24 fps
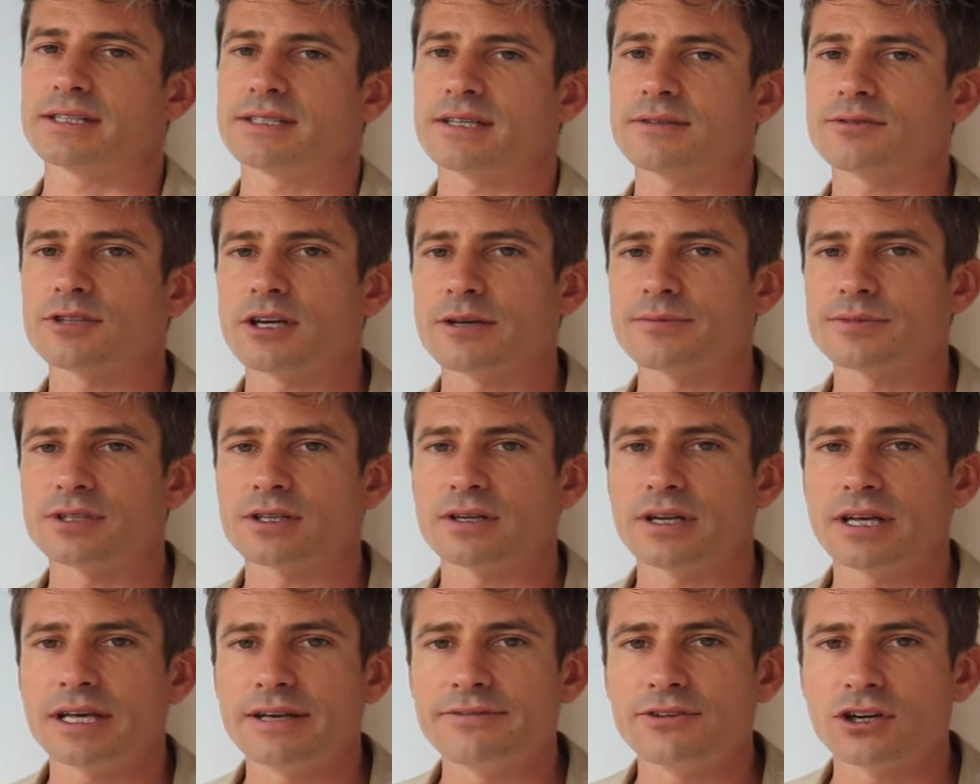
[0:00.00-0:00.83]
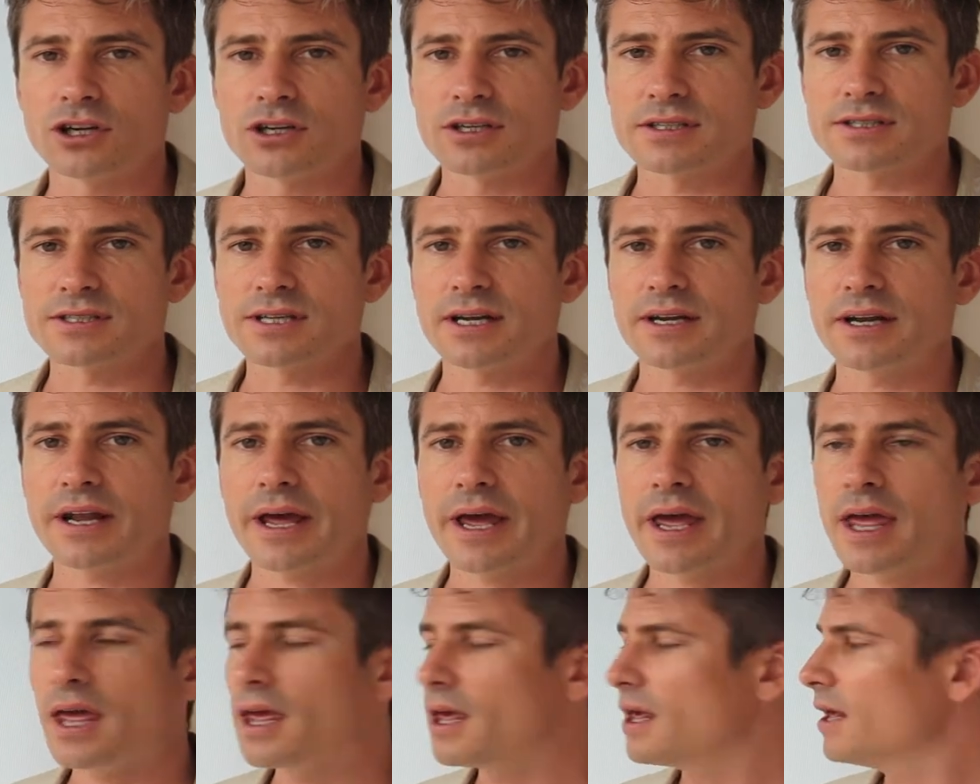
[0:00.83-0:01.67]
sometimes even on a
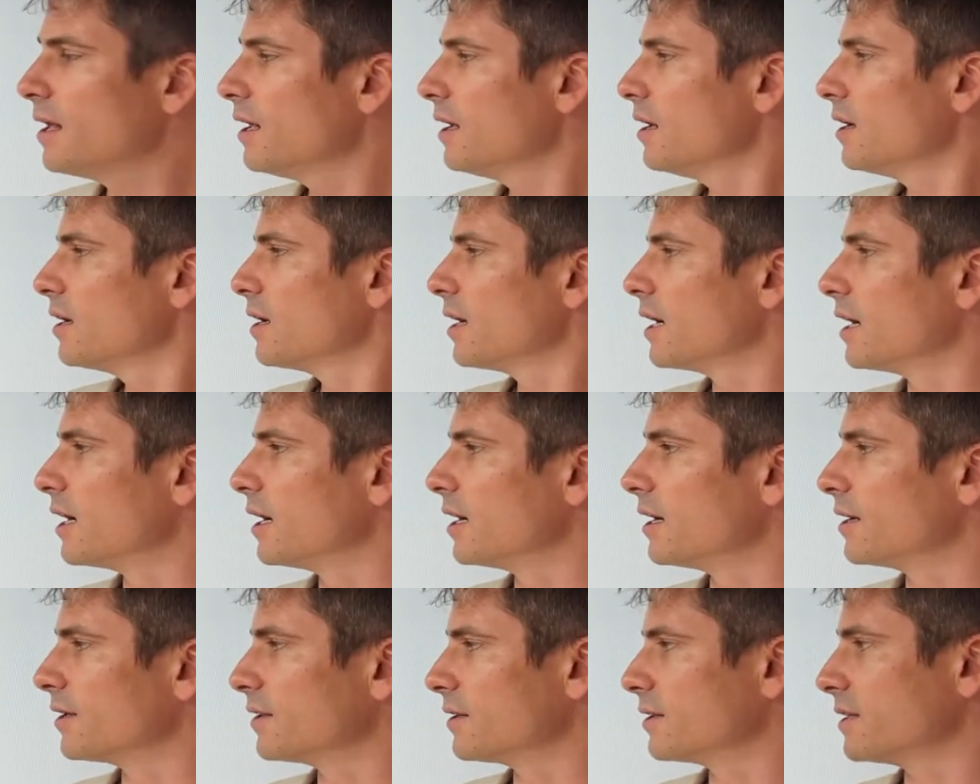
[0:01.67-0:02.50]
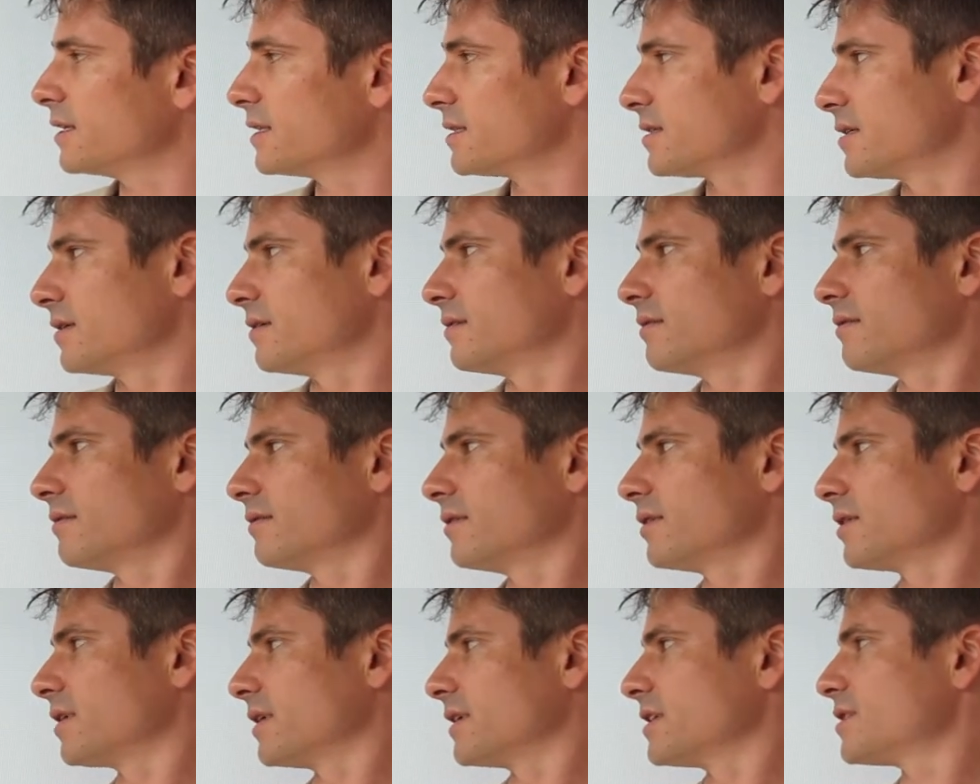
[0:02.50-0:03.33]
Sunday,
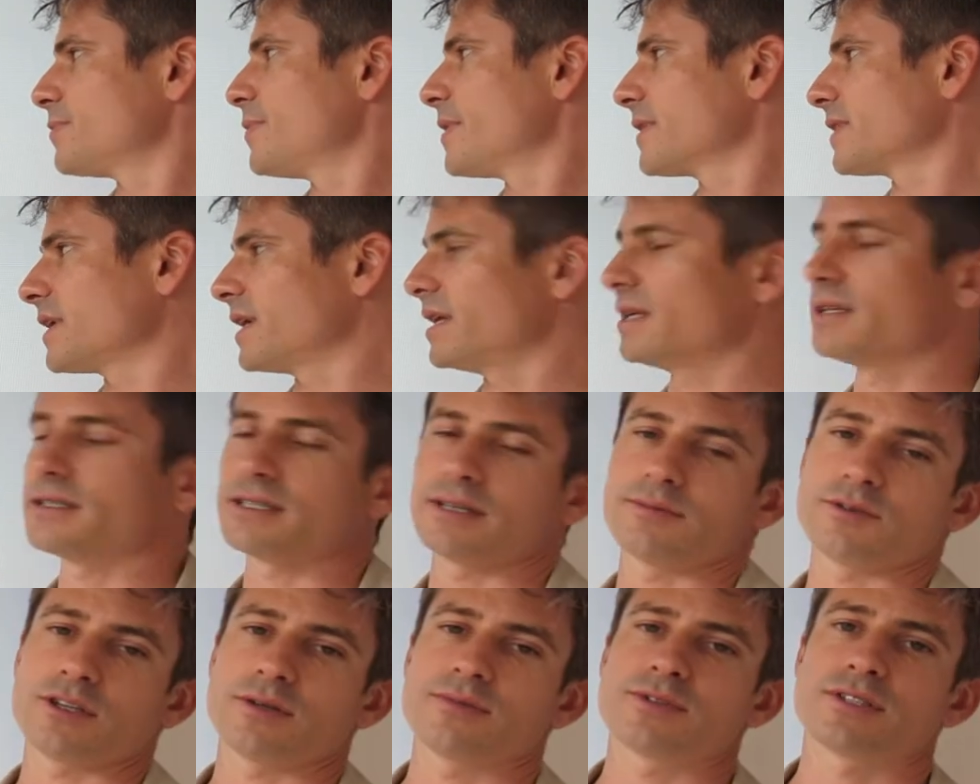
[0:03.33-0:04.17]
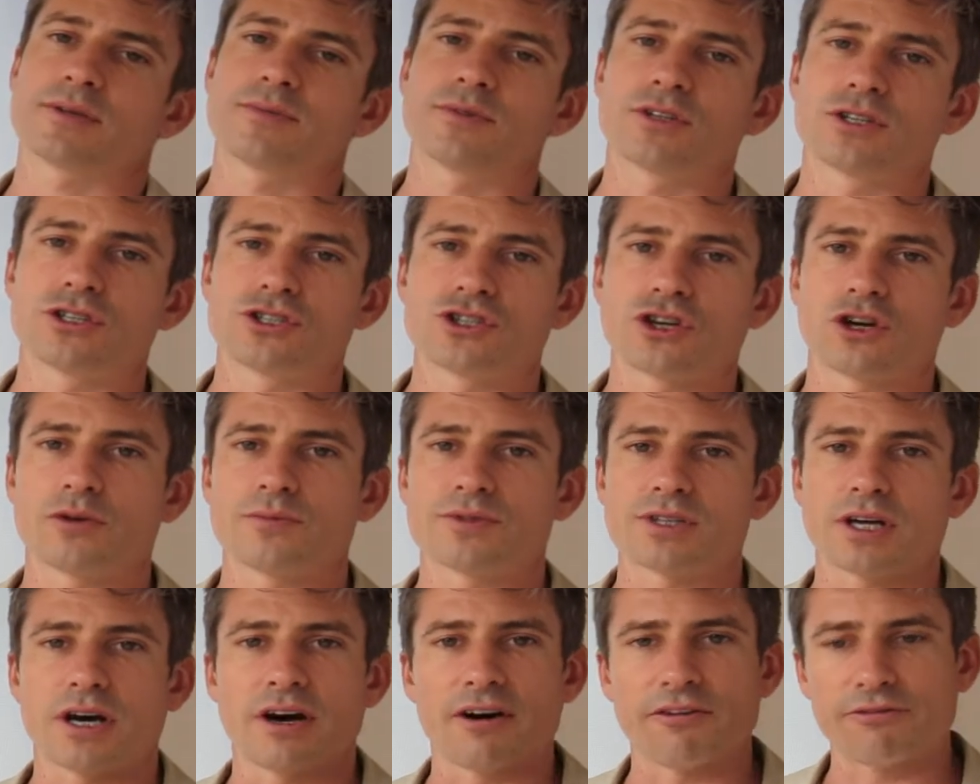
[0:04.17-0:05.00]
you can expect that. And sometimes some of the
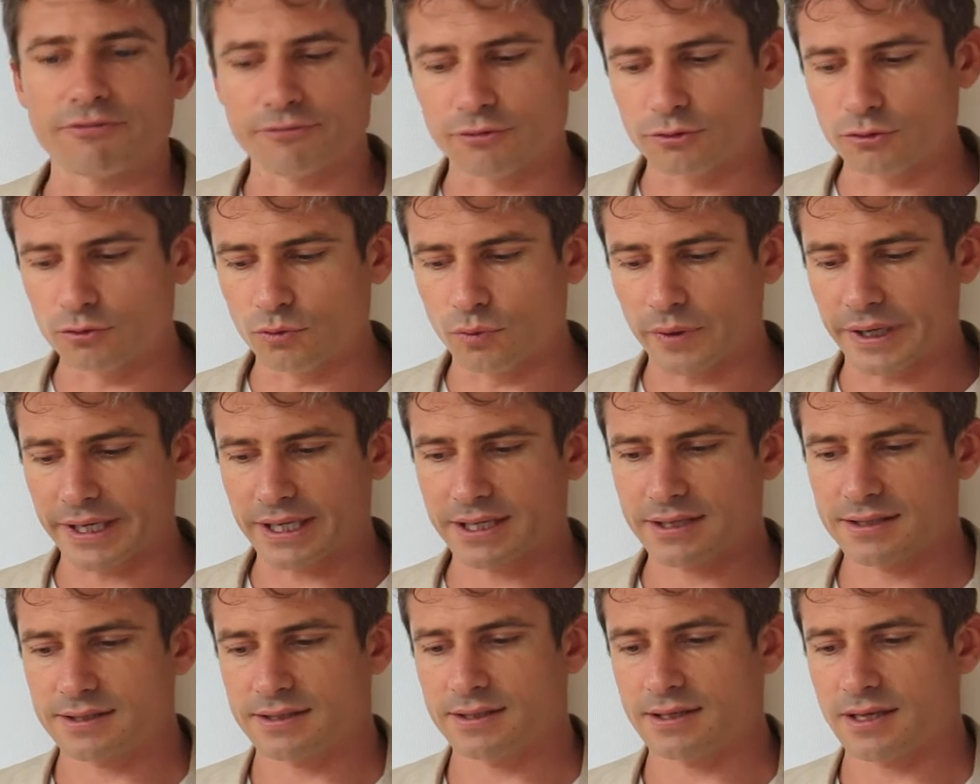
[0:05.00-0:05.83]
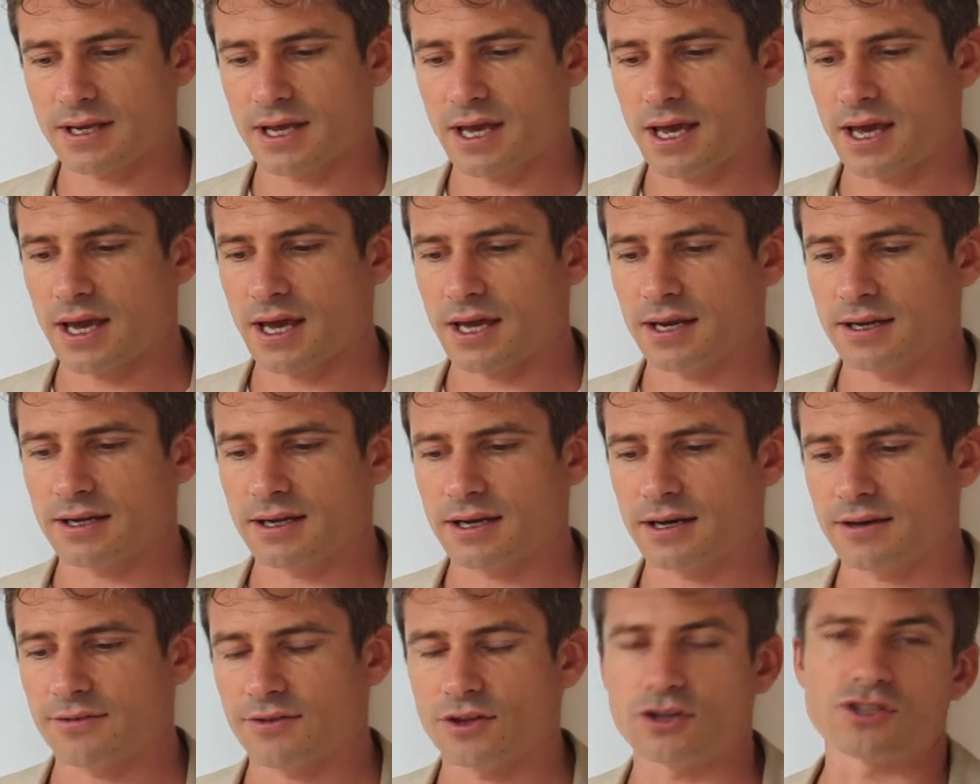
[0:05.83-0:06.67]
jobs are full weeks, and
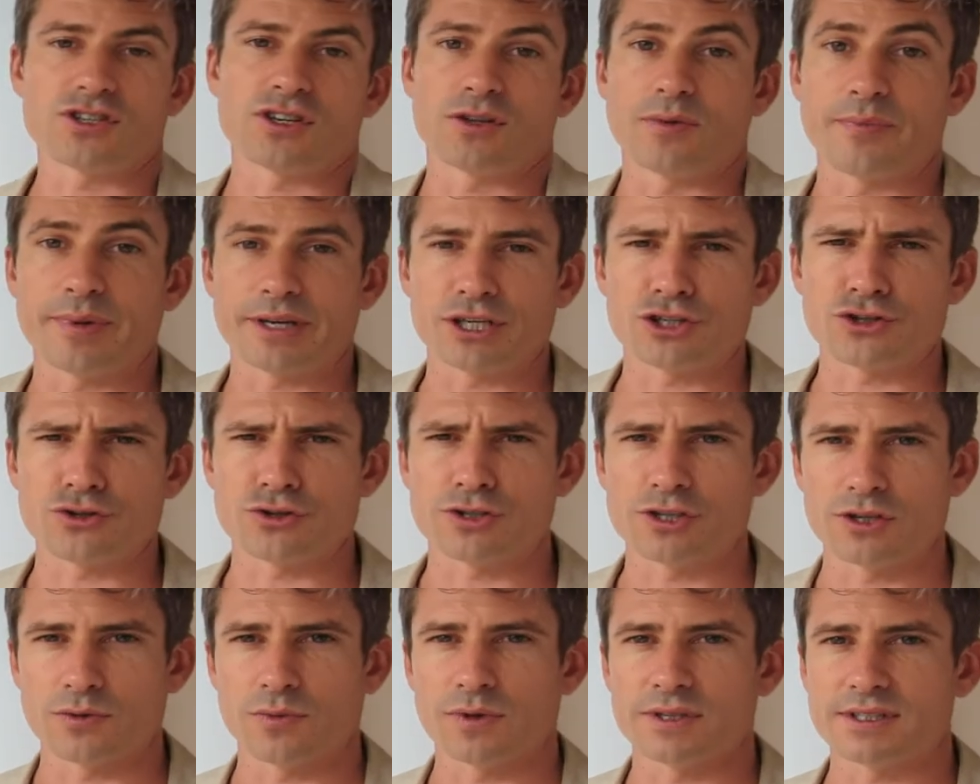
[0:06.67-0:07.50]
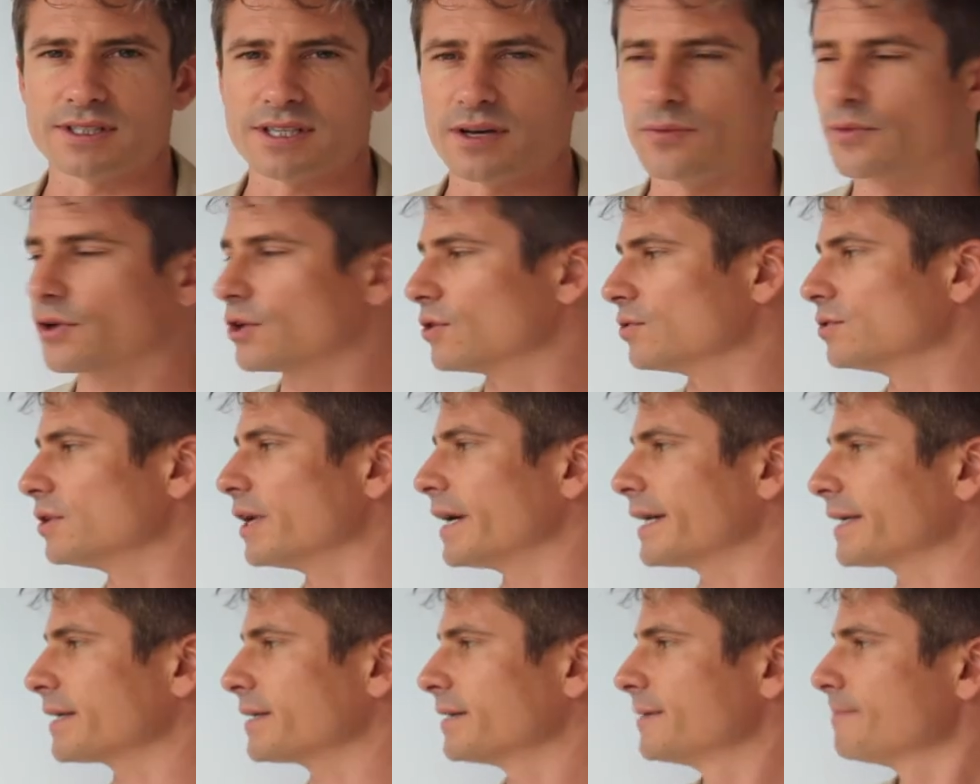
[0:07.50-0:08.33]
those are the big juicy ones that we all
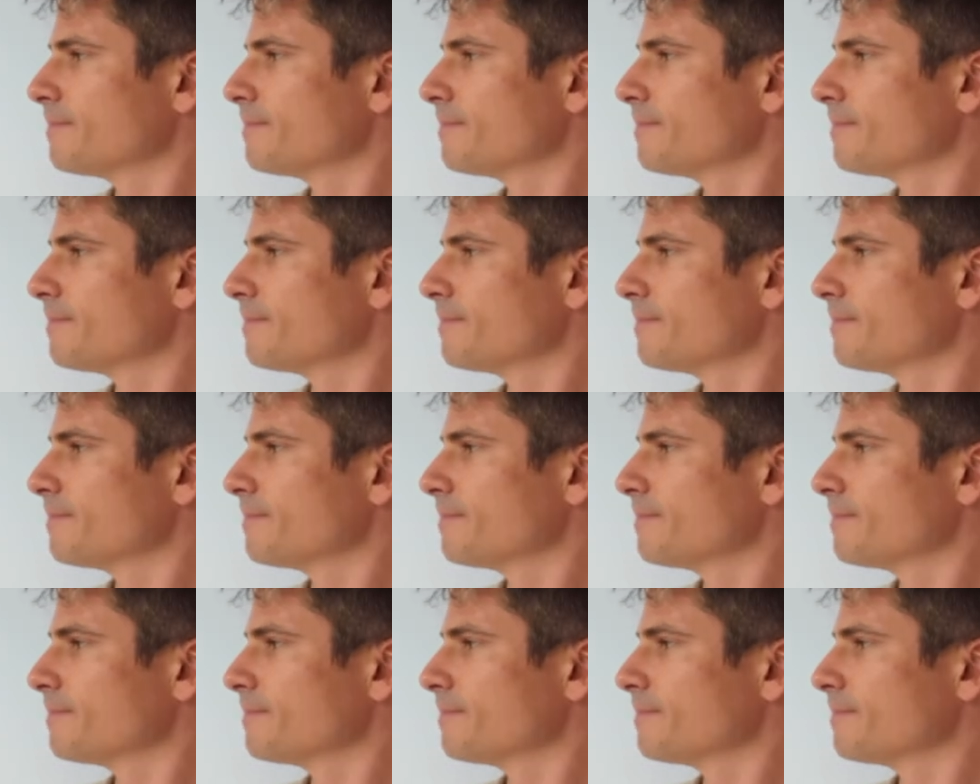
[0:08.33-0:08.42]
like.